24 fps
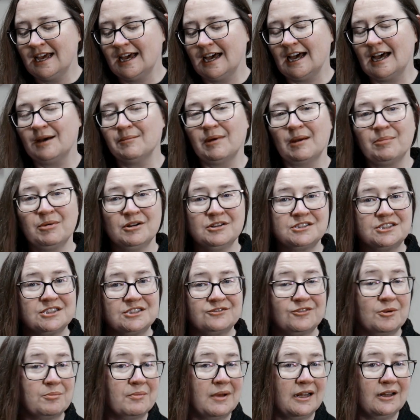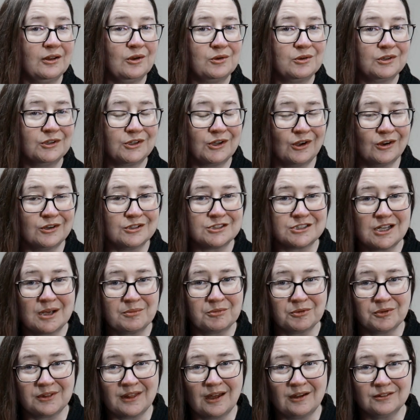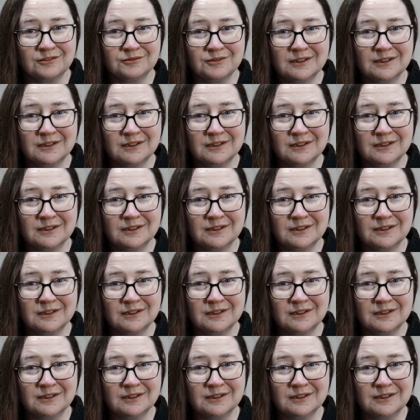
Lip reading: I purchased from my local yarn shop without